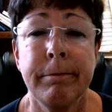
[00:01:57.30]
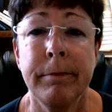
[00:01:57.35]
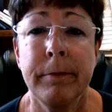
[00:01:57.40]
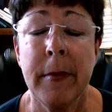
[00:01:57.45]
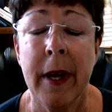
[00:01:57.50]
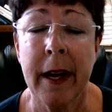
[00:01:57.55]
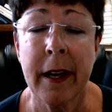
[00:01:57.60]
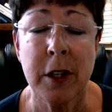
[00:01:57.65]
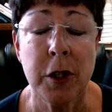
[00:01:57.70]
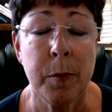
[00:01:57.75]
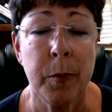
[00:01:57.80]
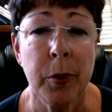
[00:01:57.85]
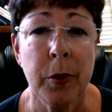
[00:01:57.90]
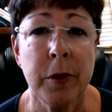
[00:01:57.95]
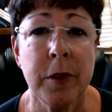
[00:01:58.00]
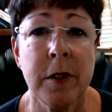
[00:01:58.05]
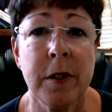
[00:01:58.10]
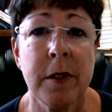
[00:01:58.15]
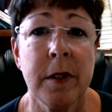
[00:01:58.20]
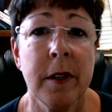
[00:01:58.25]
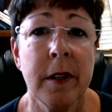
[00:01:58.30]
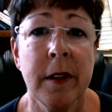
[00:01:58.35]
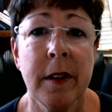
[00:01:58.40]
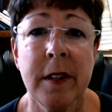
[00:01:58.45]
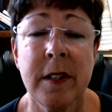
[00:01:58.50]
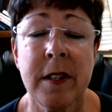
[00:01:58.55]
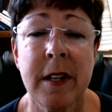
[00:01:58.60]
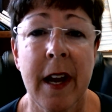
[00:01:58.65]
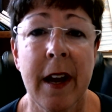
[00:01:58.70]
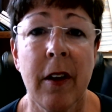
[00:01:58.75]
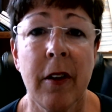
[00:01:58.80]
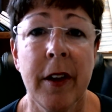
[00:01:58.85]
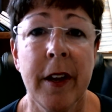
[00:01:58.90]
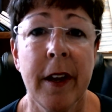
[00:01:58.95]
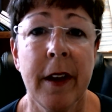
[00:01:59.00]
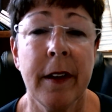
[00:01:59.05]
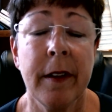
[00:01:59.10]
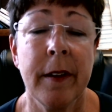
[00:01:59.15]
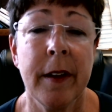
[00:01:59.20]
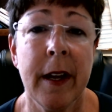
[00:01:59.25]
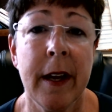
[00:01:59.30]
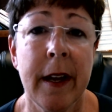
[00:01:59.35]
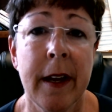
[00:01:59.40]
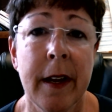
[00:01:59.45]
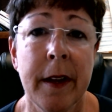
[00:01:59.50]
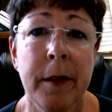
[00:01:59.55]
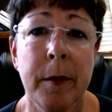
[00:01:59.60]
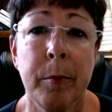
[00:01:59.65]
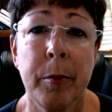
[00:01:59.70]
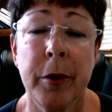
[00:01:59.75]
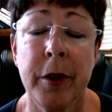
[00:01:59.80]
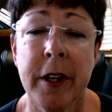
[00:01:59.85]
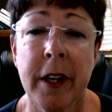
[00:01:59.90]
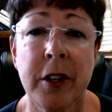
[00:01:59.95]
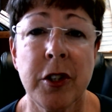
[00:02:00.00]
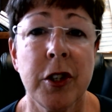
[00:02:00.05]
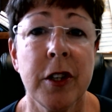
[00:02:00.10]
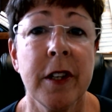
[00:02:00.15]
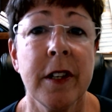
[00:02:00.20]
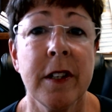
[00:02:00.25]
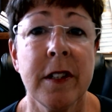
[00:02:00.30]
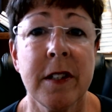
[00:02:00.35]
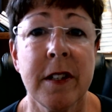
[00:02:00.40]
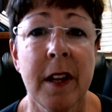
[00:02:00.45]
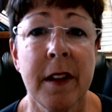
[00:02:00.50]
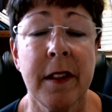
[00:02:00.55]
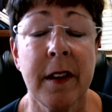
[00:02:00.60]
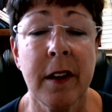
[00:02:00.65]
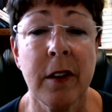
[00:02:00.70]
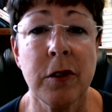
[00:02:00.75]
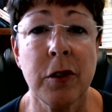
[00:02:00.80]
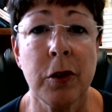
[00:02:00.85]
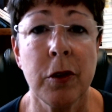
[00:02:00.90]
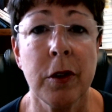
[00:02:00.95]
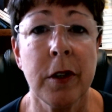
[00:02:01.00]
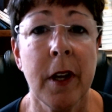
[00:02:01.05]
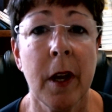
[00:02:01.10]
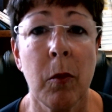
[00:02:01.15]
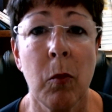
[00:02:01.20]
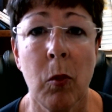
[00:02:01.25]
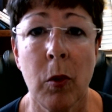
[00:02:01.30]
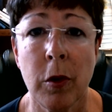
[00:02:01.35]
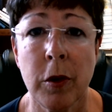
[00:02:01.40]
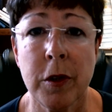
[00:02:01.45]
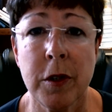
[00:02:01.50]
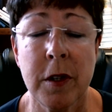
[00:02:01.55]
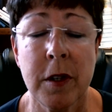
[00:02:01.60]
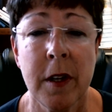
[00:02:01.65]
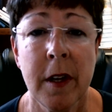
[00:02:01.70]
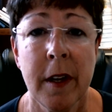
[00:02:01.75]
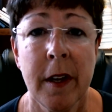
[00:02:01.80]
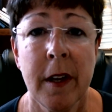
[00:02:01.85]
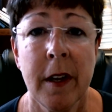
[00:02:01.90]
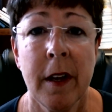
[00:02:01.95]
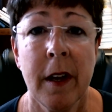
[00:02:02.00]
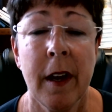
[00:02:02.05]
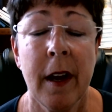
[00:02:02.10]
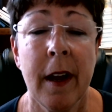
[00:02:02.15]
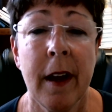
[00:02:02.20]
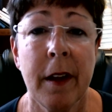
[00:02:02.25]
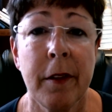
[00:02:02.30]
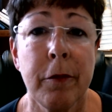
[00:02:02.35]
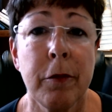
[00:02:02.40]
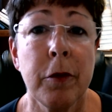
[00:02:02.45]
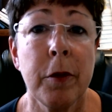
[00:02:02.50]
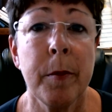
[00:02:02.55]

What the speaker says: experts in this area, the prediction is that things could get worse through the